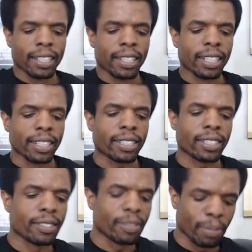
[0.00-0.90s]
This
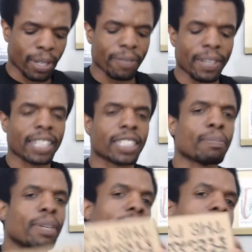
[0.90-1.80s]
pretty fancy
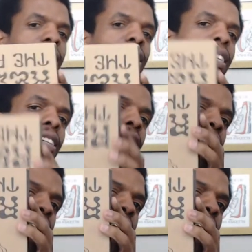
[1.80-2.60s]
box there. This is